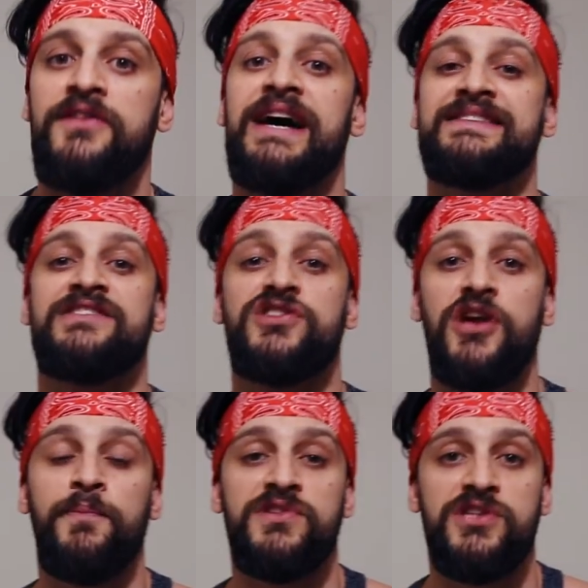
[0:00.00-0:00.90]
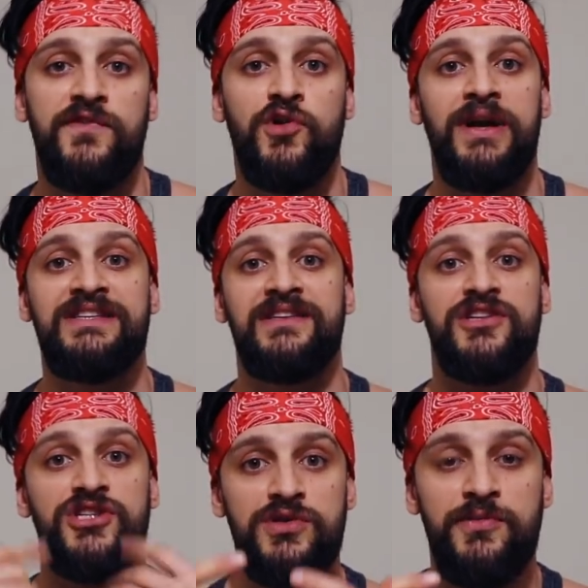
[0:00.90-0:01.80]
that surplus that you've created
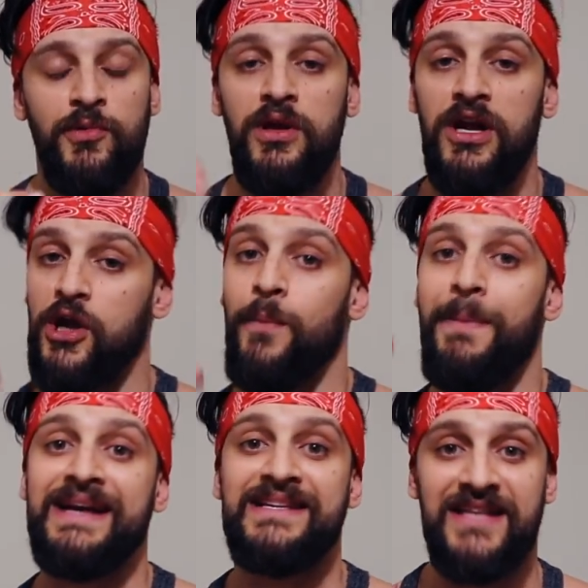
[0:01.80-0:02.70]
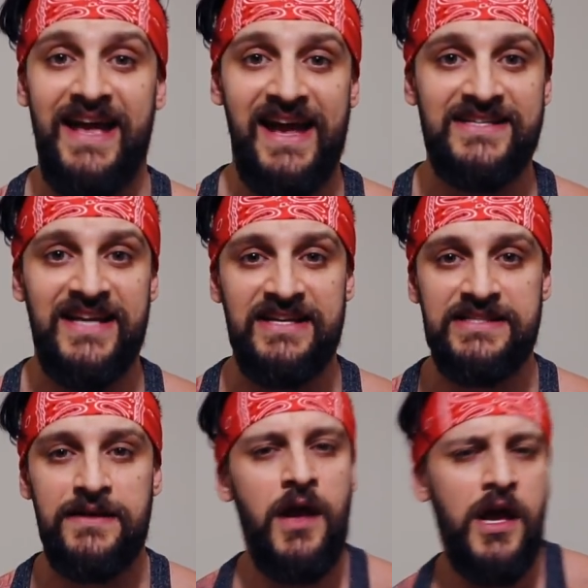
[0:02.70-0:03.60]
that's usable and go back into that
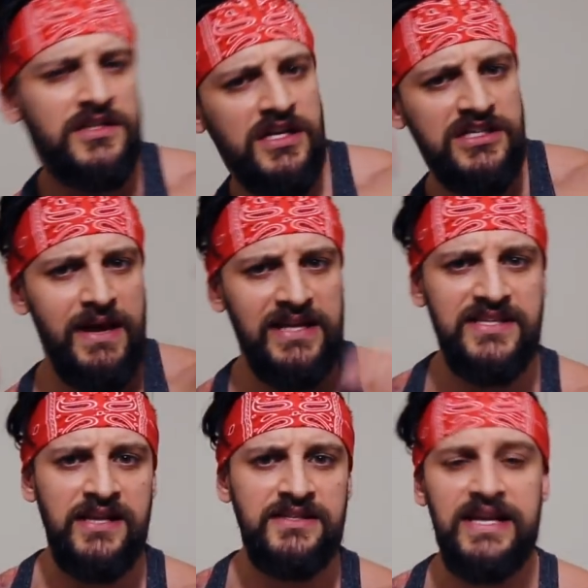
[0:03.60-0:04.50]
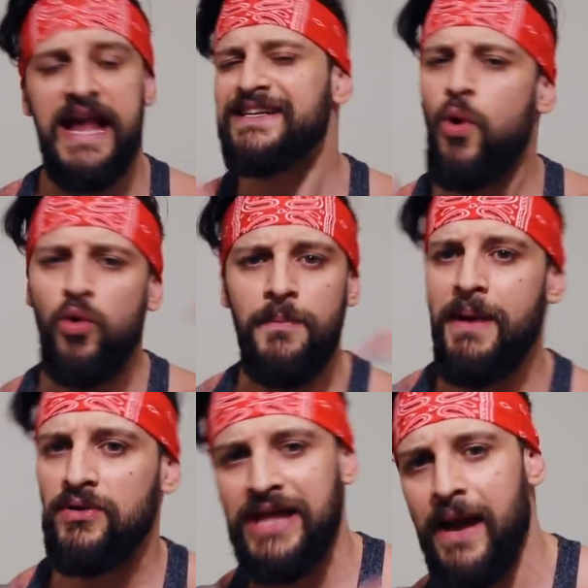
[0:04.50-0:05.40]
excess. So that to make sense, it's all about